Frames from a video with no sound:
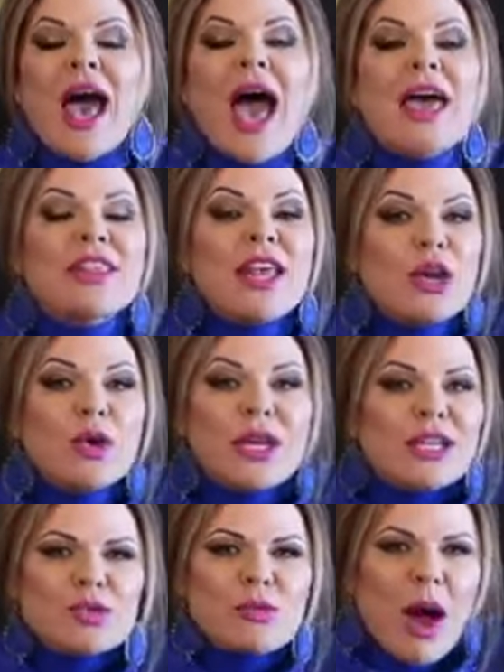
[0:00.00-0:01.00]
and they're
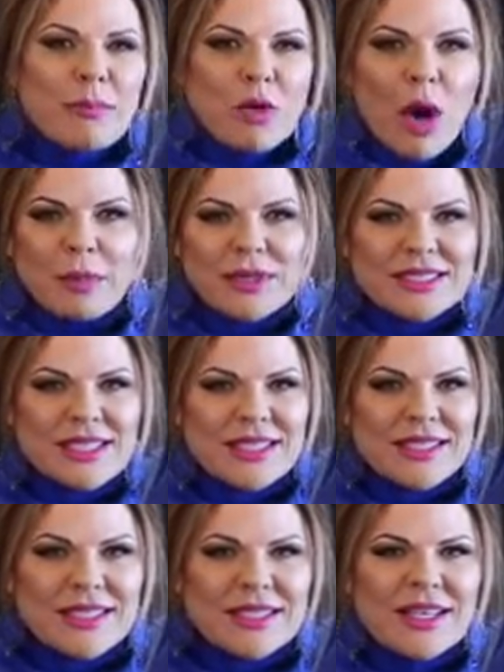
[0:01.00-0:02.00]
looking to buy property?